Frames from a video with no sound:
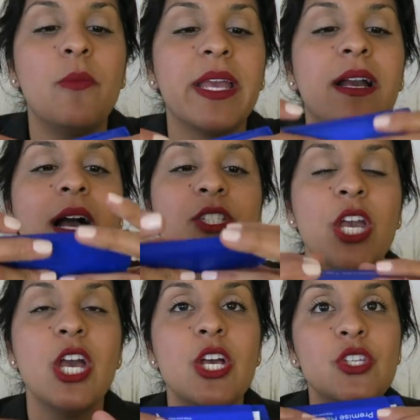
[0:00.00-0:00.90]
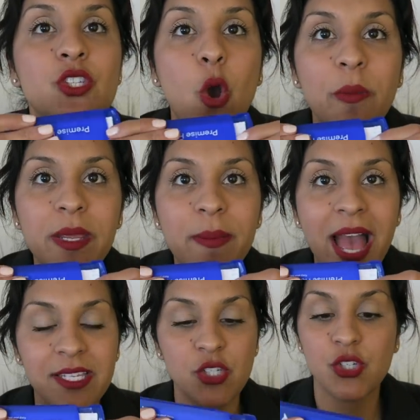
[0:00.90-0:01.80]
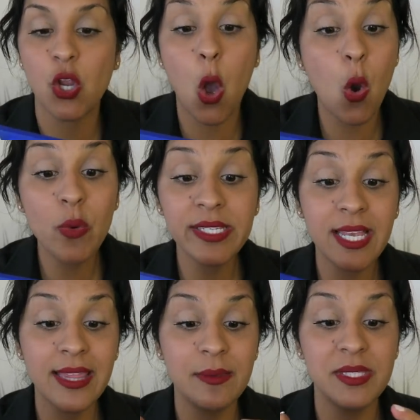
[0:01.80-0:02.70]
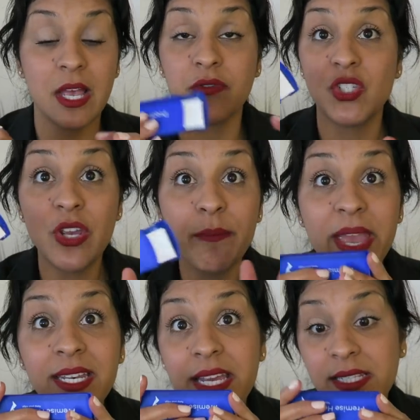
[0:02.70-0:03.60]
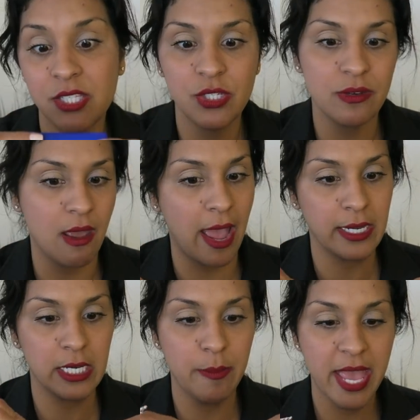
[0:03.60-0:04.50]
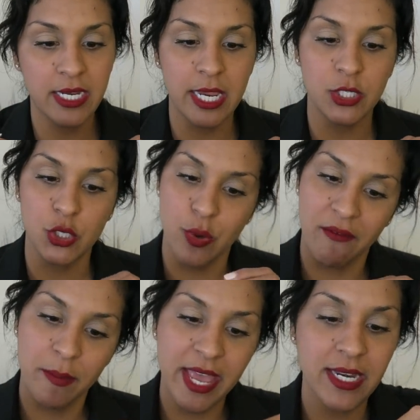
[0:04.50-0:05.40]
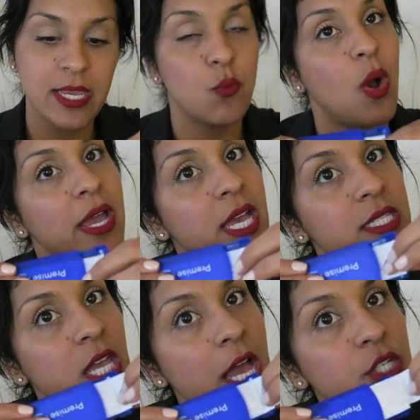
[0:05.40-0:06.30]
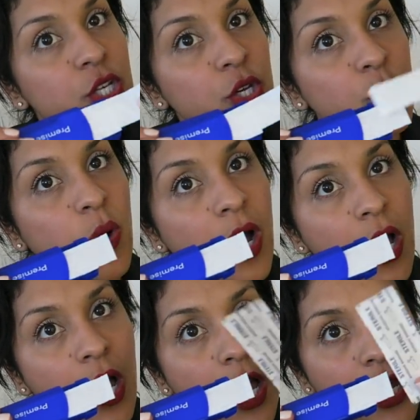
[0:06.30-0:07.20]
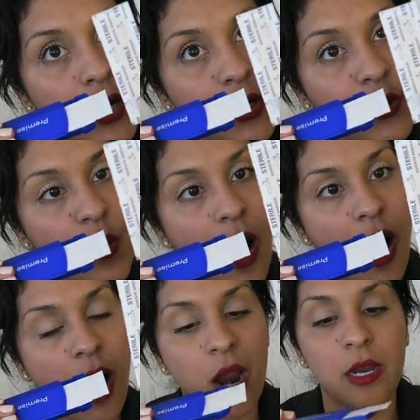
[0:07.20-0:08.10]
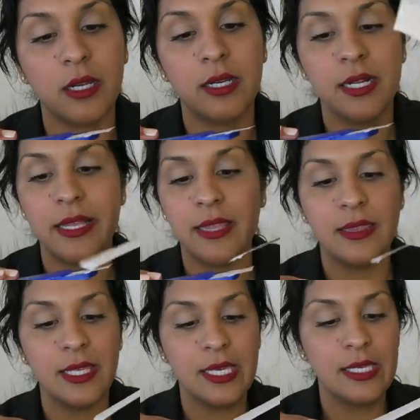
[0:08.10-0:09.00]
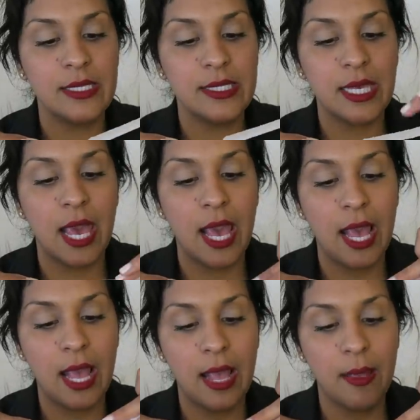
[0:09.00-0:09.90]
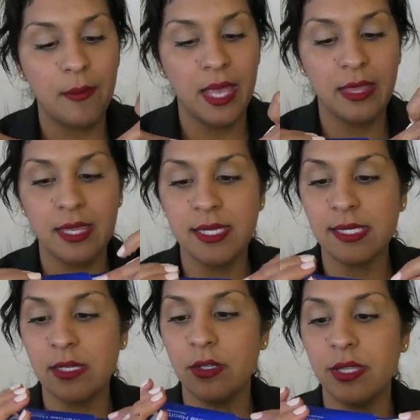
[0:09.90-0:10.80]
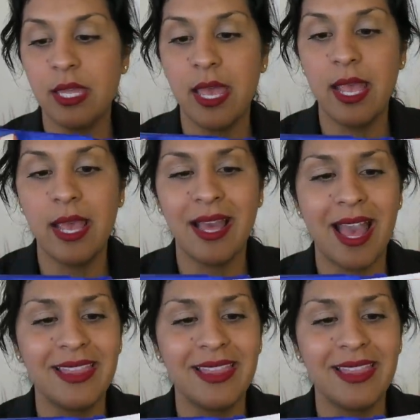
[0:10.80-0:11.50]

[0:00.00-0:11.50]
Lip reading: Oh my gosh, so many passengers always cut themselves. Do you have Band-Aids? I need a Band-Aid. Do you have a Band-Aid? Why, yes I do. Here you are. These came in this little thing.